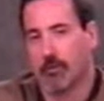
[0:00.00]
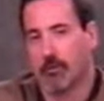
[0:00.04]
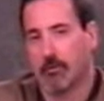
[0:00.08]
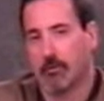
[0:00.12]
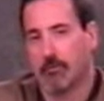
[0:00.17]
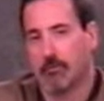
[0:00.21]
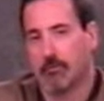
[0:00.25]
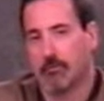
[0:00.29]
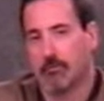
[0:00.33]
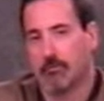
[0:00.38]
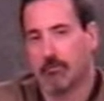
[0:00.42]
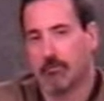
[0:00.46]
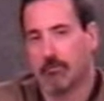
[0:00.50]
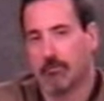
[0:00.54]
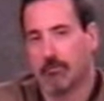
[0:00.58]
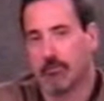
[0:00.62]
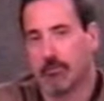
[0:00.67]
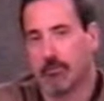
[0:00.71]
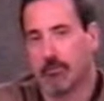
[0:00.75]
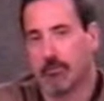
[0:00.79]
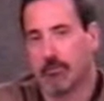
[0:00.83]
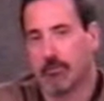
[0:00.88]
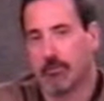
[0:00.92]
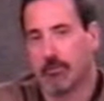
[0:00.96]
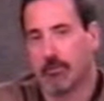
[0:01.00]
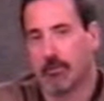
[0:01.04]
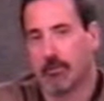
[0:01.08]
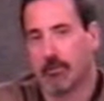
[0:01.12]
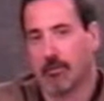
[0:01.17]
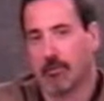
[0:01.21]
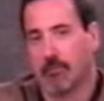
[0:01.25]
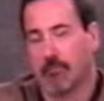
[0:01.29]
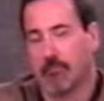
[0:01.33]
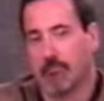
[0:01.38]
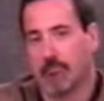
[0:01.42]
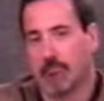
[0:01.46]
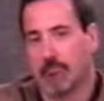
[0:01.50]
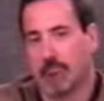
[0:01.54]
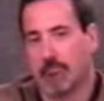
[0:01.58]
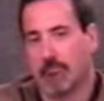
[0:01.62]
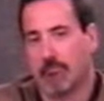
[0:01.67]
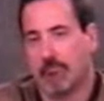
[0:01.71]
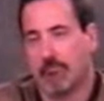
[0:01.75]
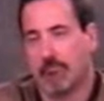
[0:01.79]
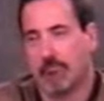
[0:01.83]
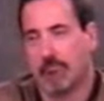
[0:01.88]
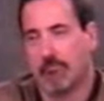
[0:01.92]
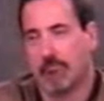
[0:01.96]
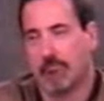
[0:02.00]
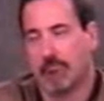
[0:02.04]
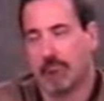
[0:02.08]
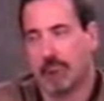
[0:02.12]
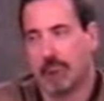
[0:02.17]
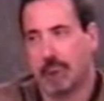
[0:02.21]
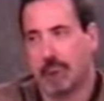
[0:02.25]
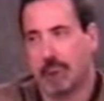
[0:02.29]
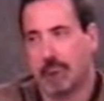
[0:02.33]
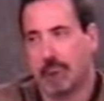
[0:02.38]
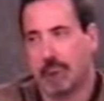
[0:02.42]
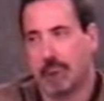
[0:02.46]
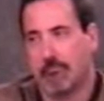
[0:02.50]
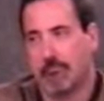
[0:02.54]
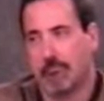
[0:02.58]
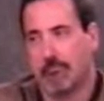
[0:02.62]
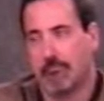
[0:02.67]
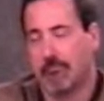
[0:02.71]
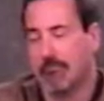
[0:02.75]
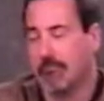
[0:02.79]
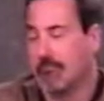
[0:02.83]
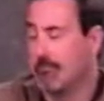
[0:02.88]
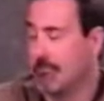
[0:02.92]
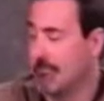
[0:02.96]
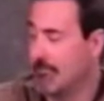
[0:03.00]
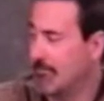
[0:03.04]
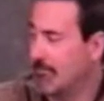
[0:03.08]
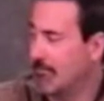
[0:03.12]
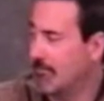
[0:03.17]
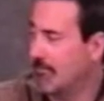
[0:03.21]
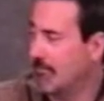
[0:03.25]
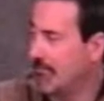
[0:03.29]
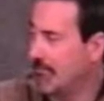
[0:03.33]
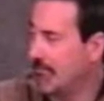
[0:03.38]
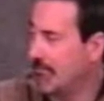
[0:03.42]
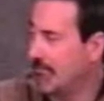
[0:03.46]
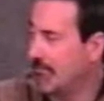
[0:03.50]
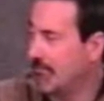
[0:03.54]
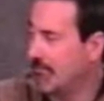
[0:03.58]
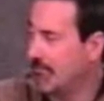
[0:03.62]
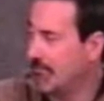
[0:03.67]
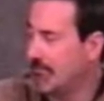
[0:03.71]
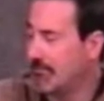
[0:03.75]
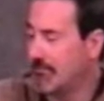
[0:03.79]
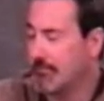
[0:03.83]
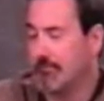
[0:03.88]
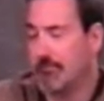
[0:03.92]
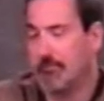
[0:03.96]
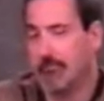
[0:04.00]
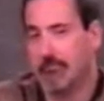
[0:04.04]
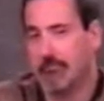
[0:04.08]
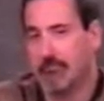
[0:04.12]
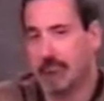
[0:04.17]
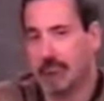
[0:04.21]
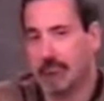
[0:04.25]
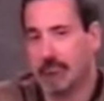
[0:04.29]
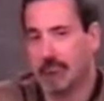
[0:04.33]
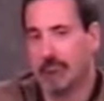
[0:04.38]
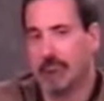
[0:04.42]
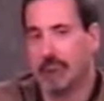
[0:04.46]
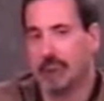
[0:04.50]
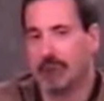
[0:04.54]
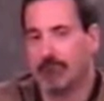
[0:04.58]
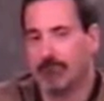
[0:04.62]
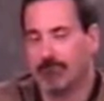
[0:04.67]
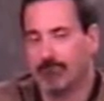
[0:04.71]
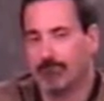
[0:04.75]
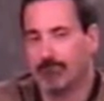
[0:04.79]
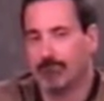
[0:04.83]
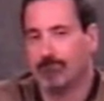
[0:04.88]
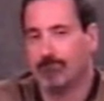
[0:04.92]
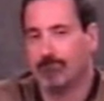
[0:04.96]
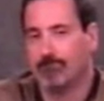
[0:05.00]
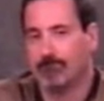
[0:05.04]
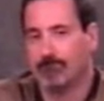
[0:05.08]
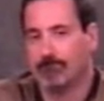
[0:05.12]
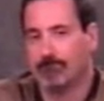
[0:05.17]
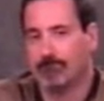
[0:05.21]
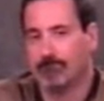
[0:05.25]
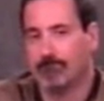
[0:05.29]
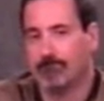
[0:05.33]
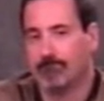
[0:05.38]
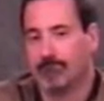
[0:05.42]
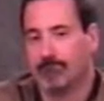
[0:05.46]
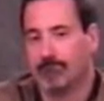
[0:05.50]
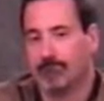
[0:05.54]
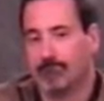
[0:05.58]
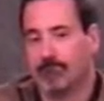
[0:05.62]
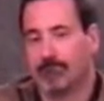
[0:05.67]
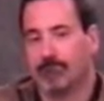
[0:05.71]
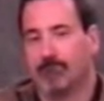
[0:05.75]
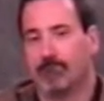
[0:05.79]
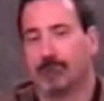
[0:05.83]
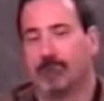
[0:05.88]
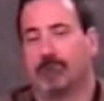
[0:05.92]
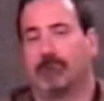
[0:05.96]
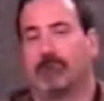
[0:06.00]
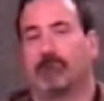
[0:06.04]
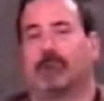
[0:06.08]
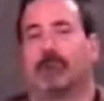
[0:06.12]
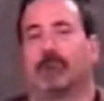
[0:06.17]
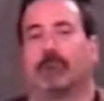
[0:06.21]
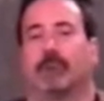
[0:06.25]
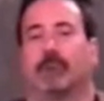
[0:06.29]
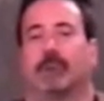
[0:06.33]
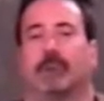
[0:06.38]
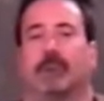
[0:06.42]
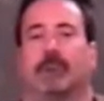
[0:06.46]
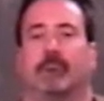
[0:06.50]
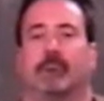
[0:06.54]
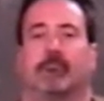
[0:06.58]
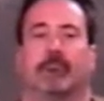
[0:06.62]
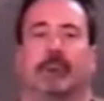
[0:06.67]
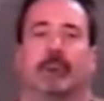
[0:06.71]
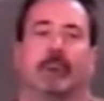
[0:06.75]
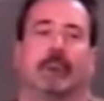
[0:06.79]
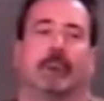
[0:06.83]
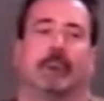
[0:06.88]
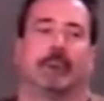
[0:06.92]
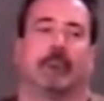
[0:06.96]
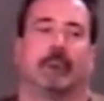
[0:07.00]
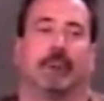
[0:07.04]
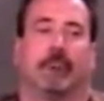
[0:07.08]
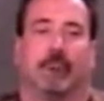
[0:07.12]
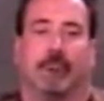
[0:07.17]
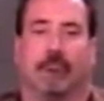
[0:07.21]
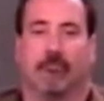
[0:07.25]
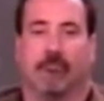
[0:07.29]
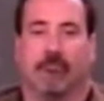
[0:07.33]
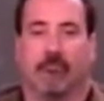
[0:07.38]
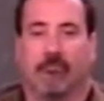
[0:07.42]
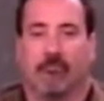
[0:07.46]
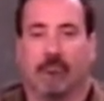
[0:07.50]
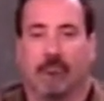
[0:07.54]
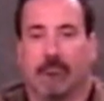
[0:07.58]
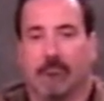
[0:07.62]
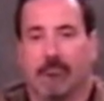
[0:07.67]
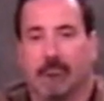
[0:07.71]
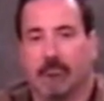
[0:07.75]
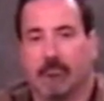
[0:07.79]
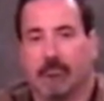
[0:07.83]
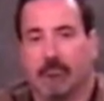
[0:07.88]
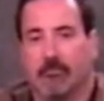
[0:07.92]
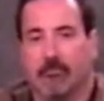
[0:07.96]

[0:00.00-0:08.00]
No words are spoken by the person on screen.